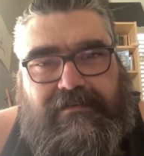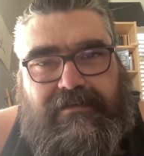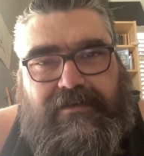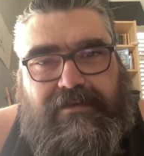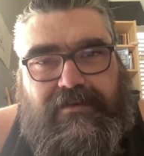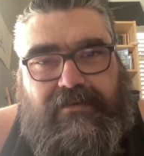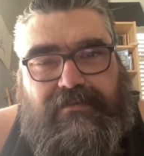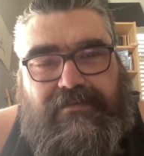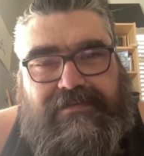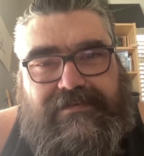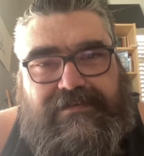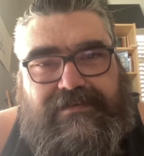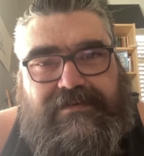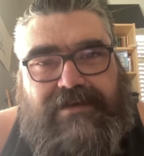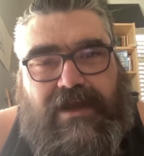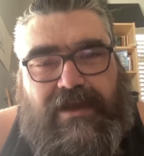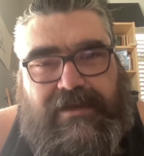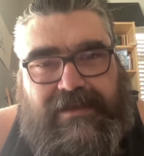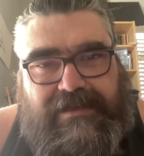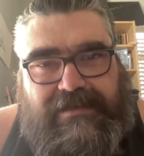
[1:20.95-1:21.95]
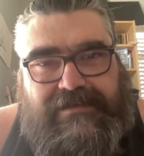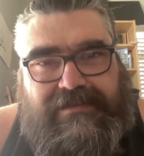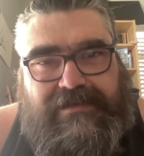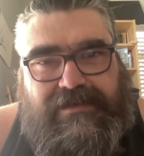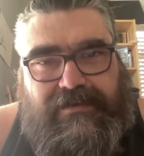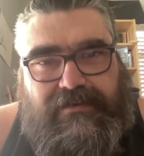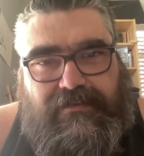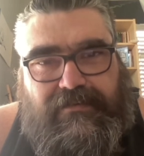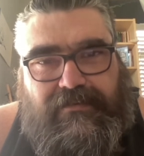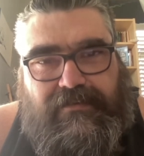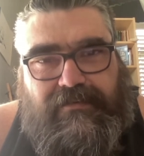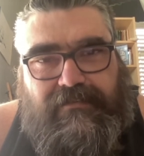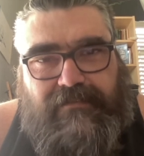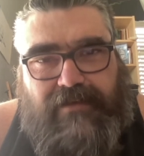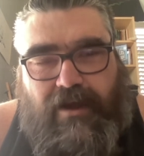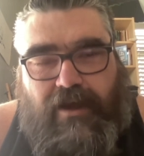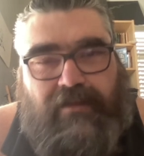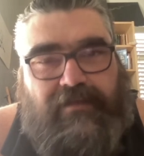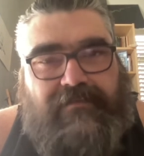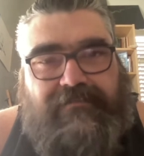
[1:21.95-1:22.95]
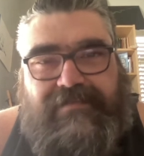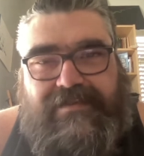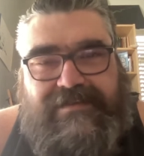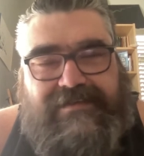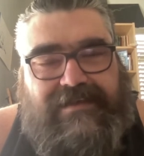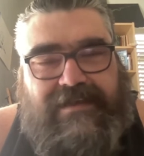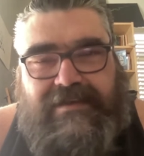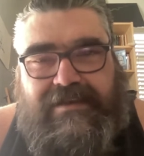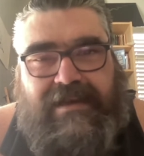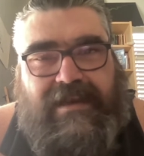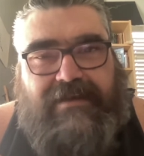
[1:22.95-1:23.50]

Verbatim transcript: who's talking to you all of the sudden